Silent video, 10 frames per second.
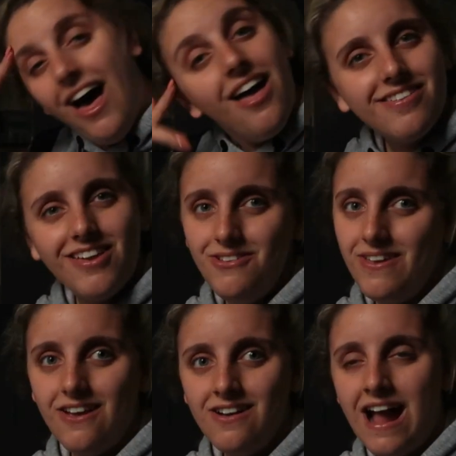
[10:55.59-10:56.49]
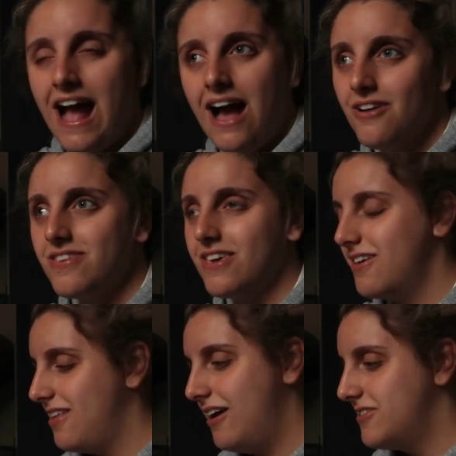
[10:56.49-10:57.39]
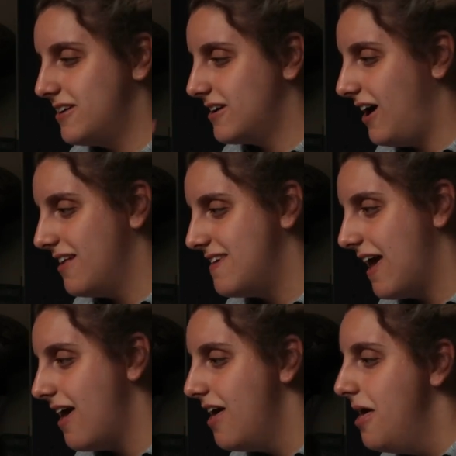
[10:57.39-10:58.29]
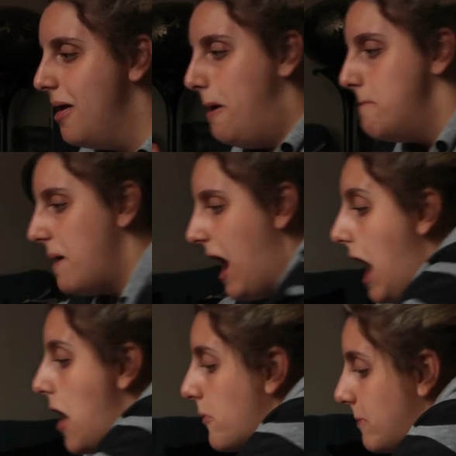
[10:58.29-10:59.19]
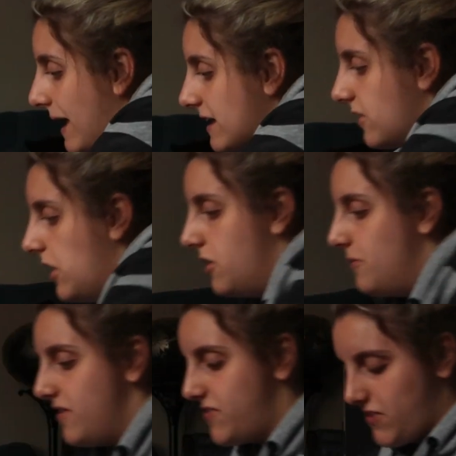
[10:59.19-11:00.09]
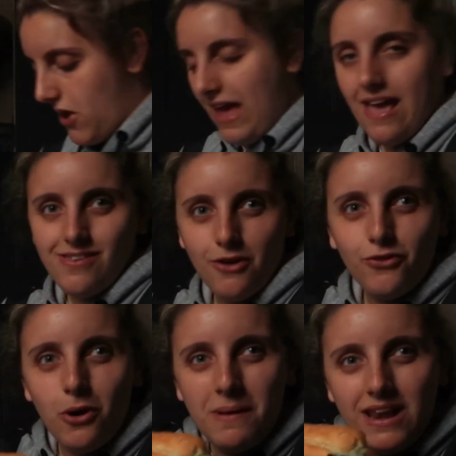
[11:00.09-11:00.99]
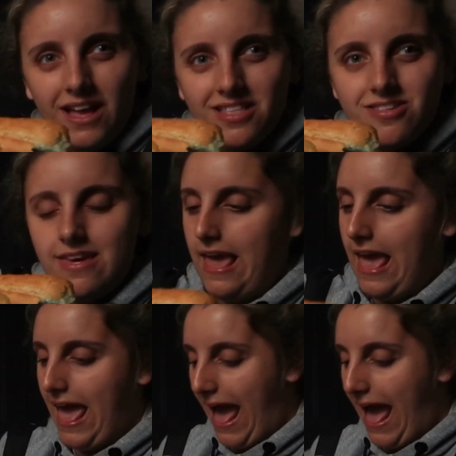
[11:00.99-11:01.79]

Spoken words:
just couldn't figure out how to cut it. But we make do. So yeah, so I've got my lunch here.